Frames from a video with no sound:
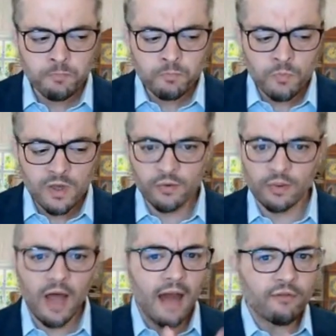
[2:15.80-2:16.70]
So a
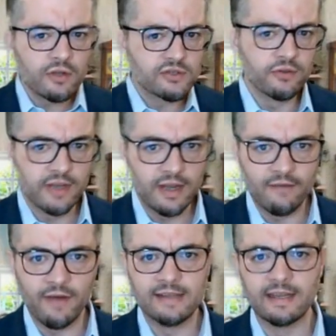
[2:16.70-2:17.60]
lot of consulting and
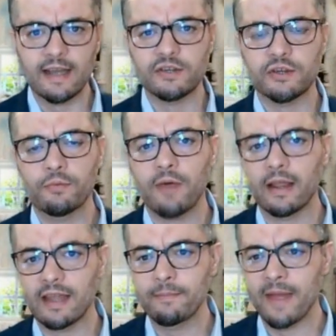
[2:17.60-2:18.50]
advising, as you
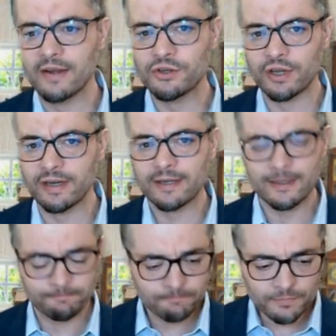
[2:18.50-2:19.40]
rightly mentioned.
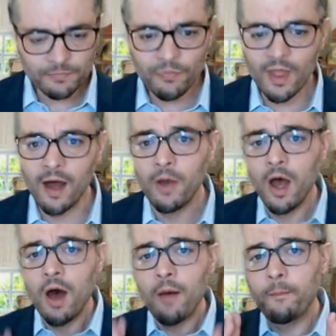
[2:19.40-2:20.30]
Um,
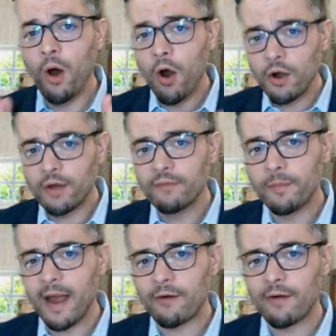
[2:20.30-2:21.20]
Part of the
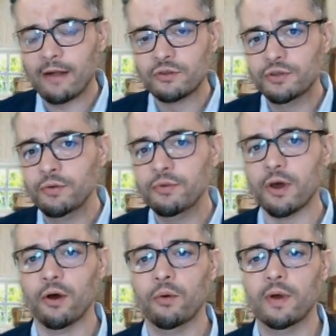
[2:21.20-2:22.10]
background too,
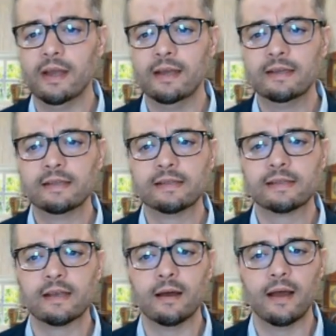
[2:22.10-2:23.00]
though, is
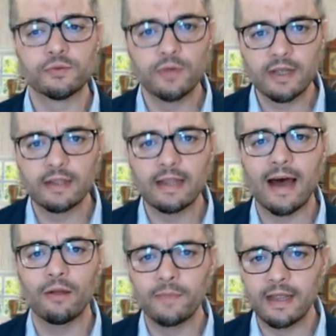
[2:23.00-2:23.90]
has really
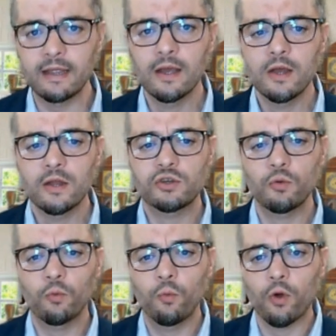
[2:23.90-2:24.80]
allowed me to
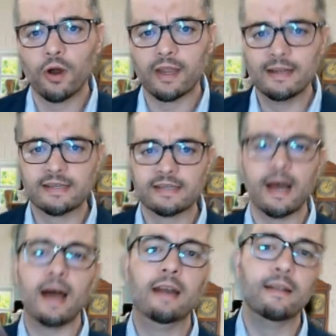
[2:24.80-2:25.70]
work
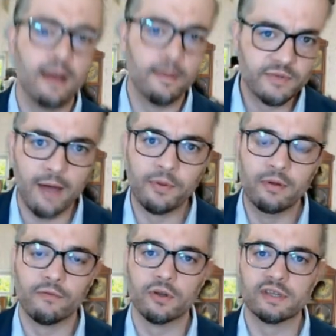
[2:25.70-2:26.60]
inside top
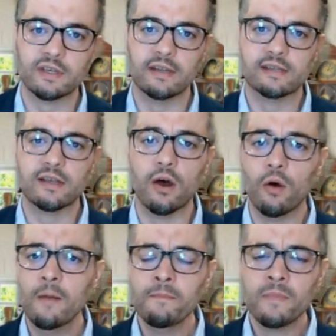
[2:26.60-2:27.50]
universities. So
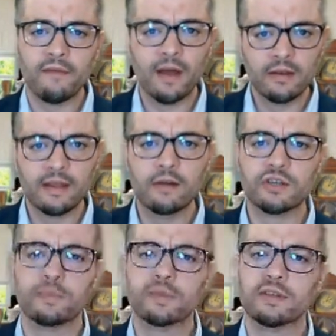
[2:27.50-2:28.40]
I've held
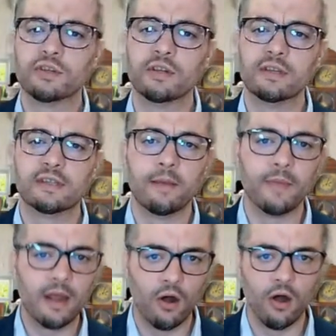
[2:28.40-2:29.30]
leadership positions
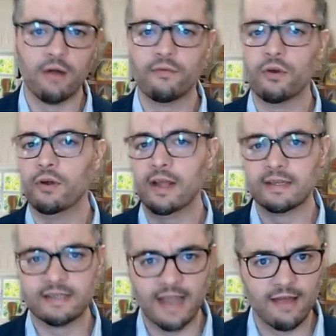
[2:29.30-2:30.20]
at Harvard, at
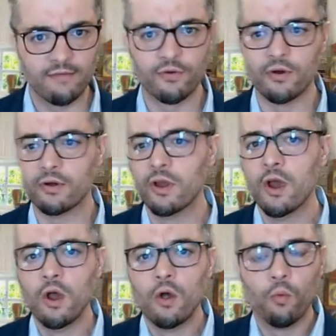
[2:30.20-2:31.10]
Stanford,
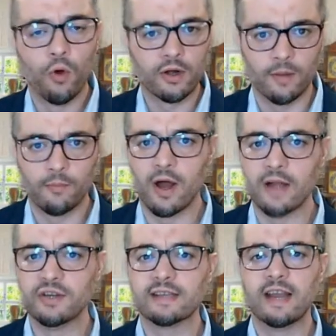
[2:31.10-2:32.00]
worked on
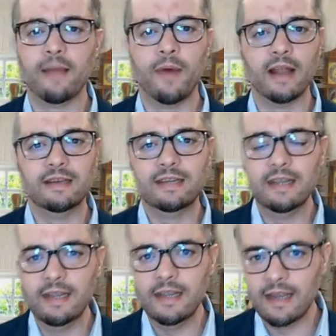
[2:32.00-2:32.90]
projects at
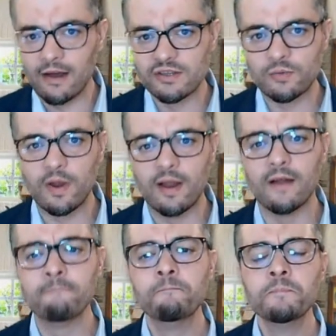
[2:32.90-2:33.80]
MIT and
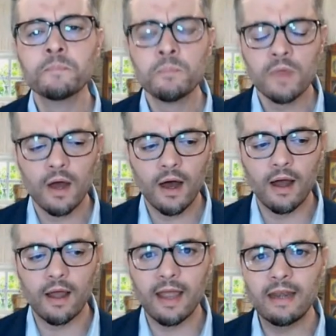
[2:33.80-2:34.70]
elsewhere,
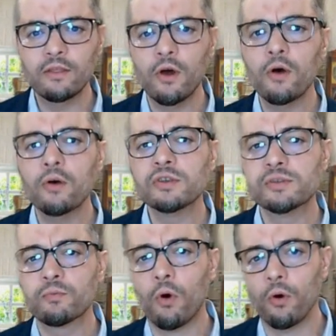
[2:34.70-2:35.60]
and in those
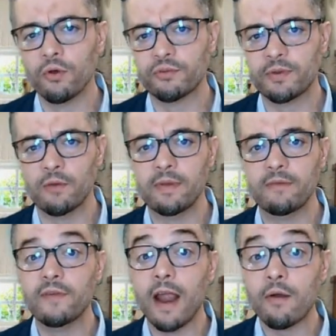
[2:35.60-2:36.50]
roles, been
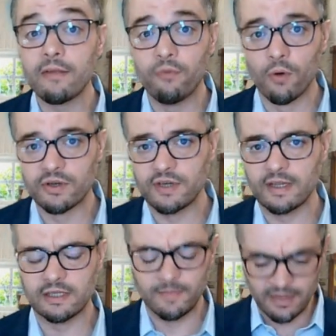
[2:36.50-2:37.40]
very fortunate
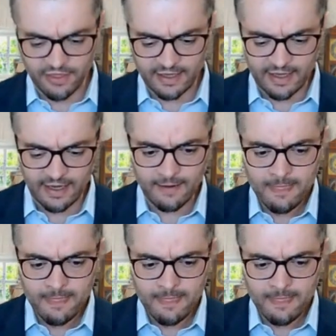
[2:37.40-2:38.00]
to be thinking